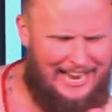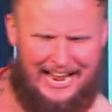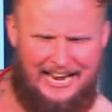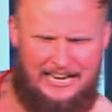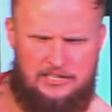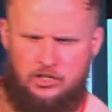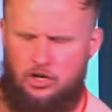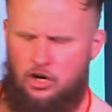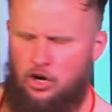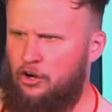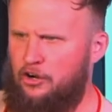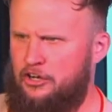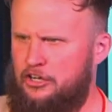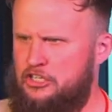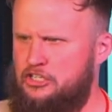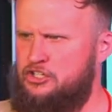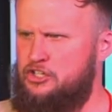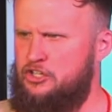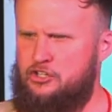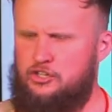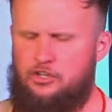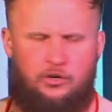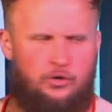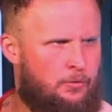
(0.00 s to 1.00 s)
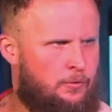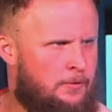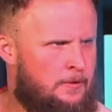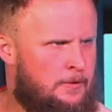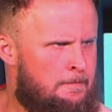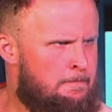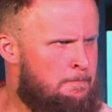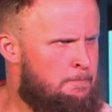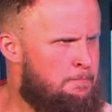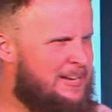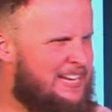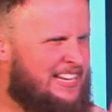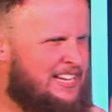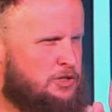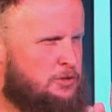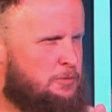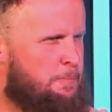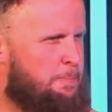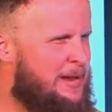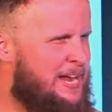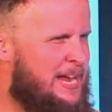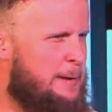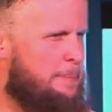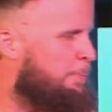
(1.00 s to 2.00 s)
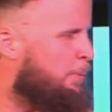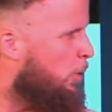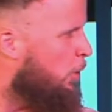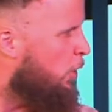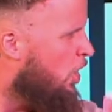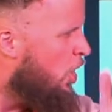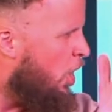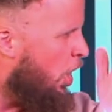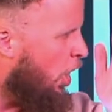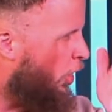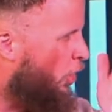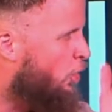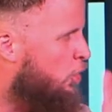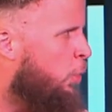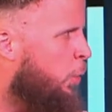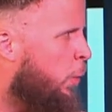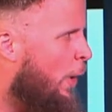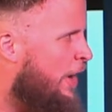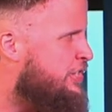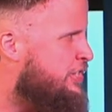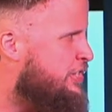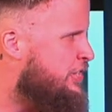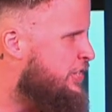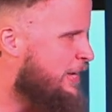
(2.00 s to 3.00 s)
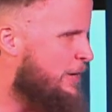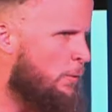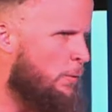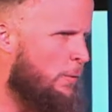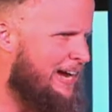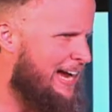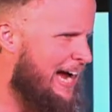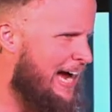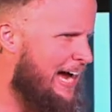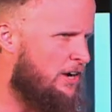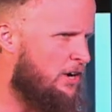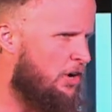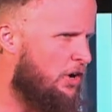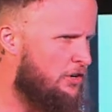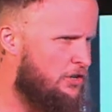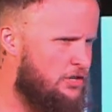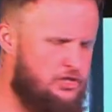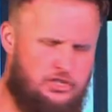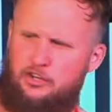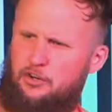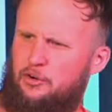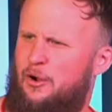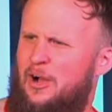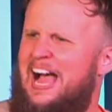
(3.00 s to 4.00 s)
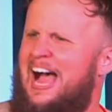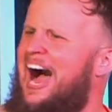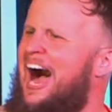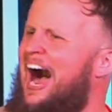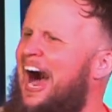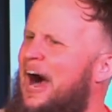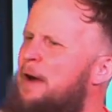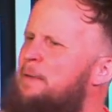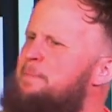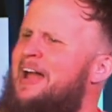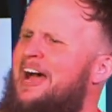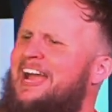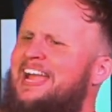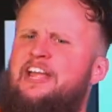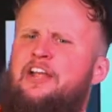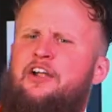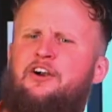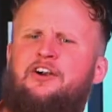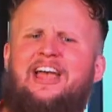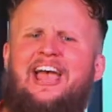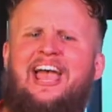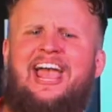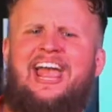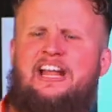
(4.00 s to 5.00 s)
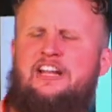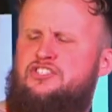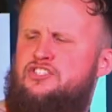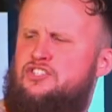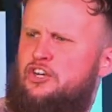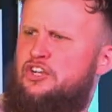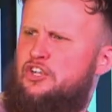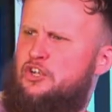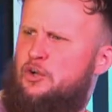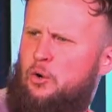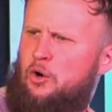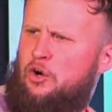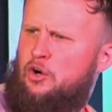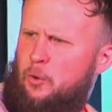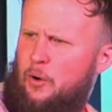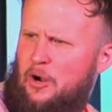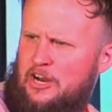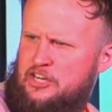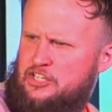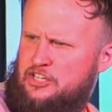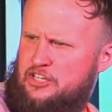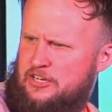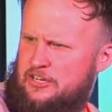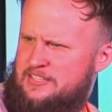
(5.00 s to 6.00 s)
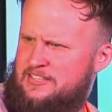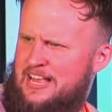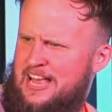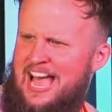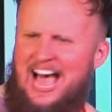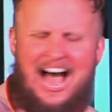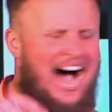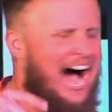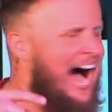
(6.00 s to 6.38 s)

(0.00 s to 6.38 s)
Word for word: God's called us to do because people are questioning what God called us to do. I'm not here to answer your questions.